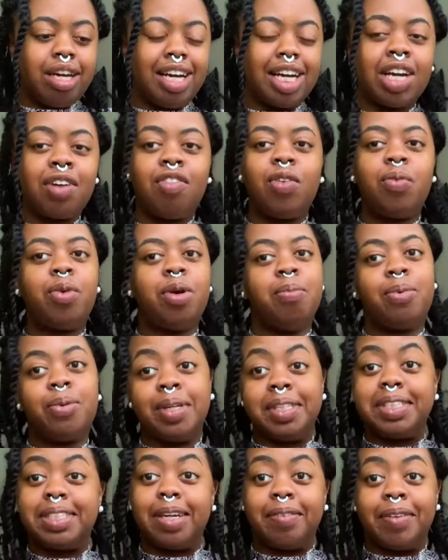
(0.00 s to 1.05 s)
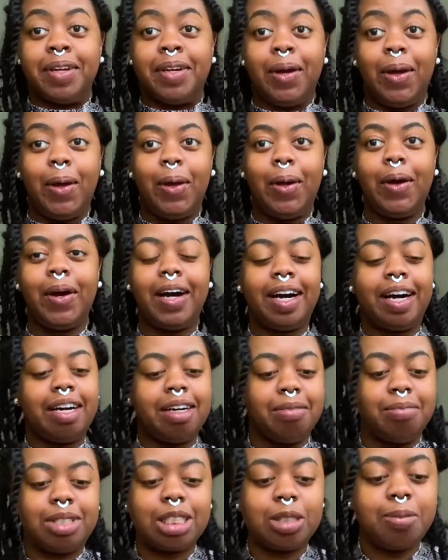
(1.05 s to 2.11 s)
I give it a 1.7.
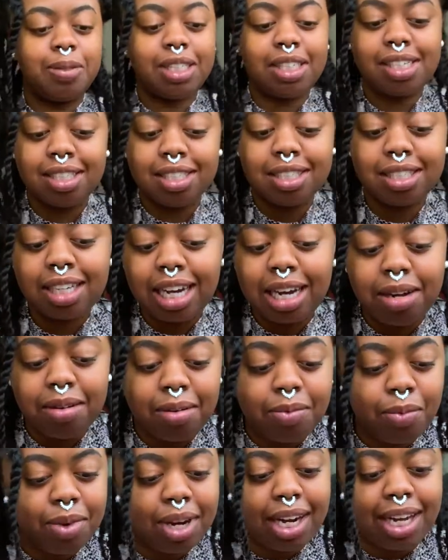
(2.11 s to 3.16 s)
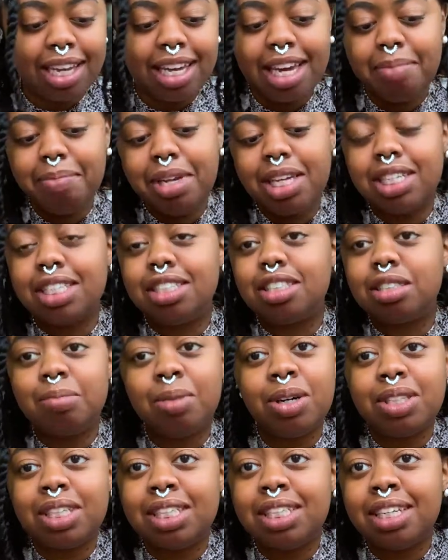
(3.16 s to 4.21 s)
Just because I can't make
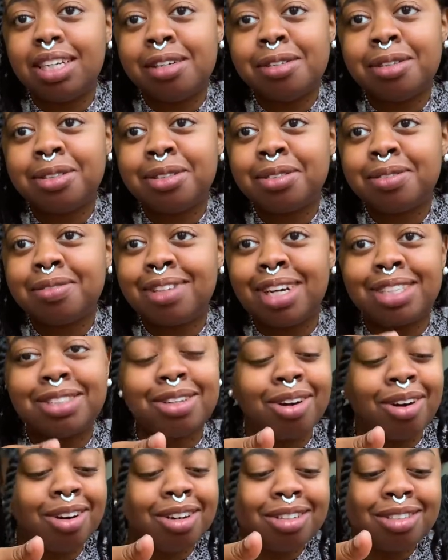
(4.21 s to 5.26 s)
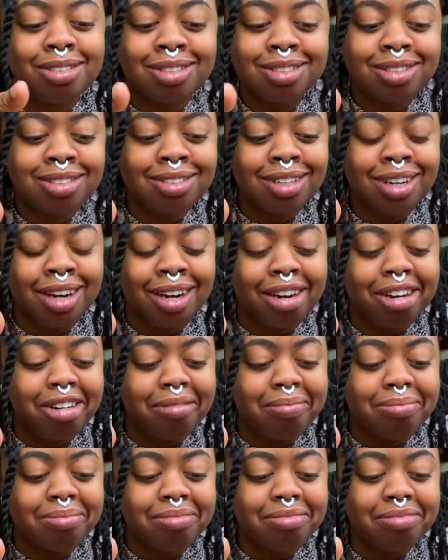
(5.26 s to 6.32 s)
small details as an artist.
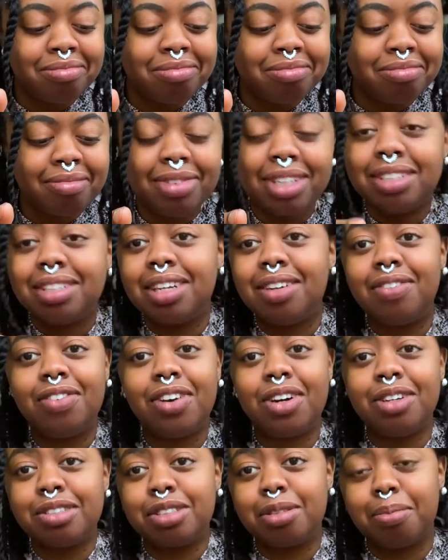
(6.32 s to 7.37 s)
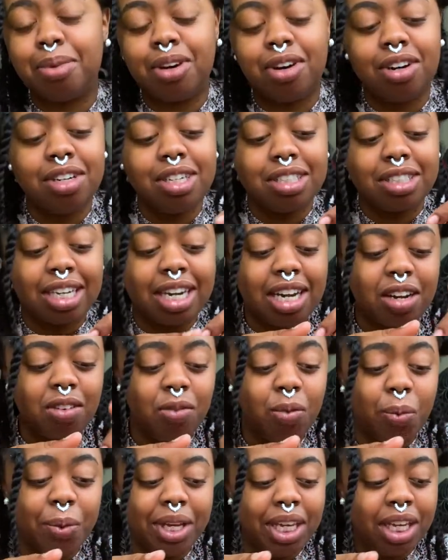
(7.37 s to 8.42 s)
It falls apart, it's kind
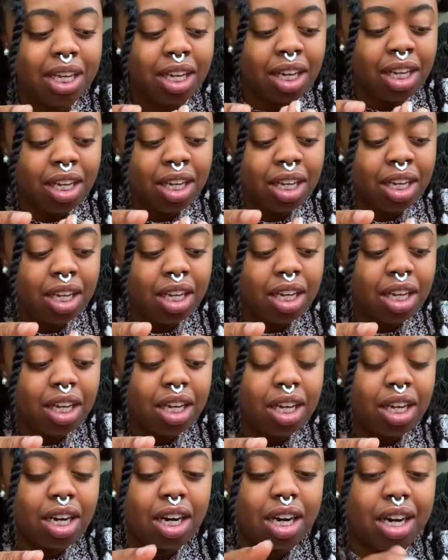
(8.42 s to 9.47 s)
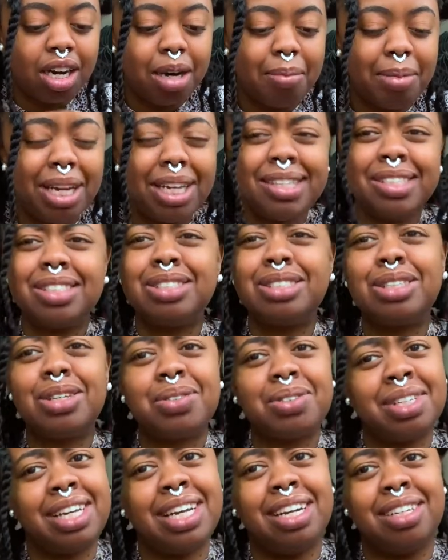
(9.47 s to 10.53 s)
of weak. And it's a
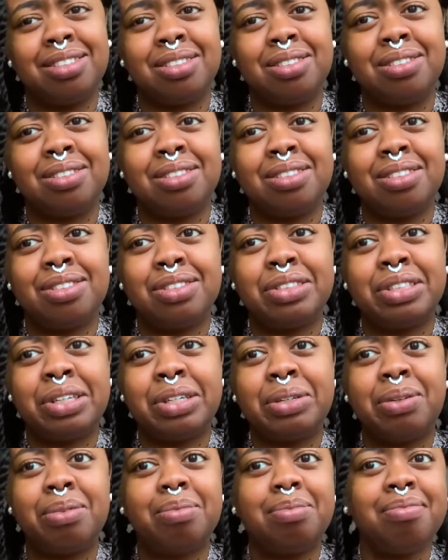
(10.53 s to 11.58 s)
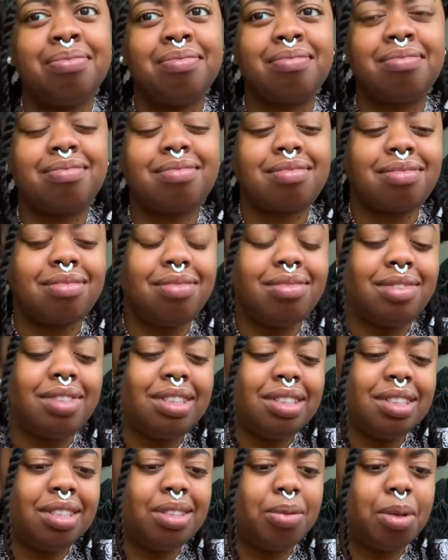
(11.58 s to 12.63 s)
choking hazard. So,
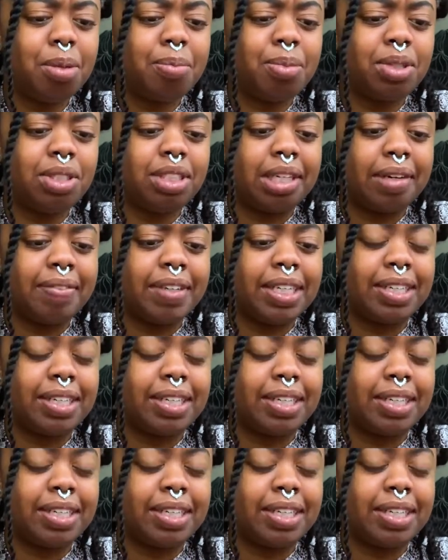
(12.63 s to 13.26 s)
1.7.